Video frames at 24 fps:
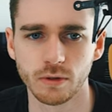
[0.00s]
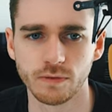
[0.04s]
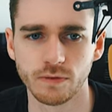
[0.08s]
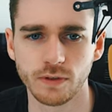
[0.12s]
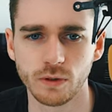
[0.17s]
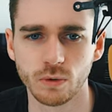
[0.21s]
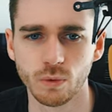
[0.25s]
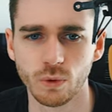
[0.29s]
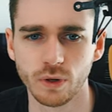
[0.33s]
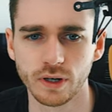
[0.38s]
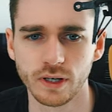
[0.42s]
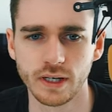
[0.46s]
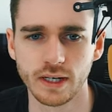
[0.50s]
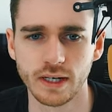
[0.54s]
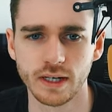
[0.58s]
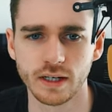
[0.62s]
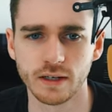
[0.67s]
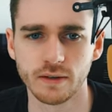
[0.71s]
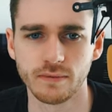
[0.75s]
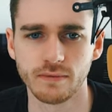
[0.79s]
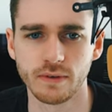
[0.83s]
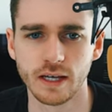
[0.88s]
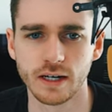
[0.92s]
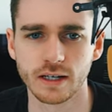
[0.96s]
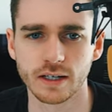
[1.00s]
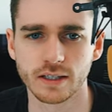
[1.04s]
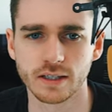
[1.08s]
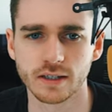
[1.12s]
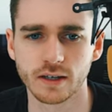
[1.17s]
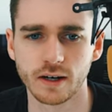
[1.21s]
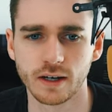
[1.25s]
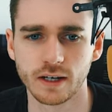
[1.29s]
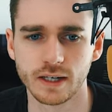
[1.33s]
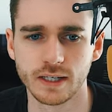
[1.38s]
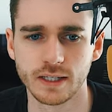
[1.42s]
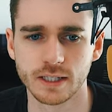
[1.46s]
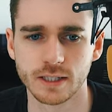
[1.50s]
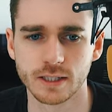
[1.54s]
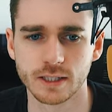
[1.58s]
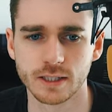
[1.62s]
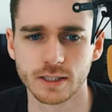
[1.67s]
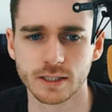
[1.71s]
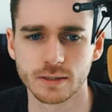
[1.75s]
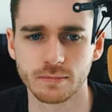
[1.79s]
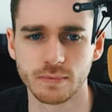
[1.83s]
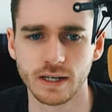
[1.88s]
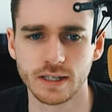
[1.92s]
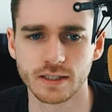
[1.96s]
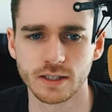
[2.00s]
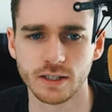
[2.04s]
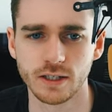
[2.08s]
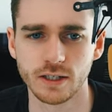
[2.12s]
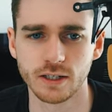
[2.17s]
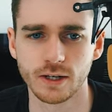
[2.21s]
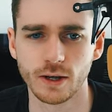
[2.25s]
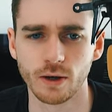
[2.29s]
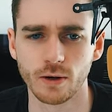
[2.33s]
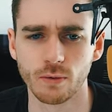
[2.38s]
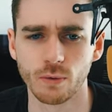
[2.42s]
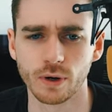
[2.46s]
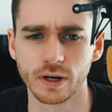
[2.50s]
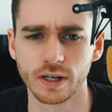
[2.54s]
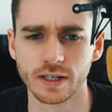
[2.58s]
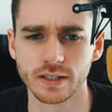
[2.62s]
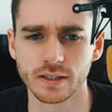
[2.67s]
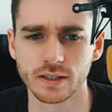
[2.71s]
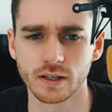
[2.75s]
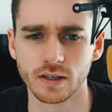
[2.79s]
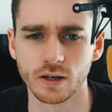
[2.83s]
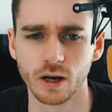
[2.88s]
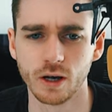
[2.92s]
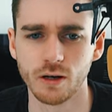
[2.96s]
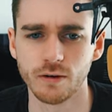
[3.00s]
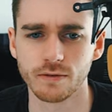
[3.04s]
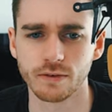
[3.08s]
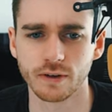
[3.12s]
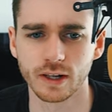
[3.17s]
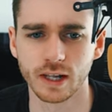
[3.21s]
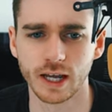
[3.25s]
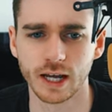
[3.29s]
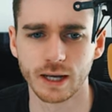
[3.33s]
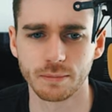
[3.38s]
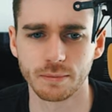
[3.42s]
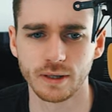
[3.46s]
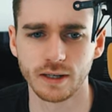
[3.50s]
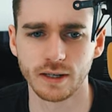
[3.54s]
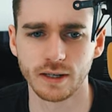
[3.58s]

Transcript: If you want it in a, in a tight space and you don't want it to overlap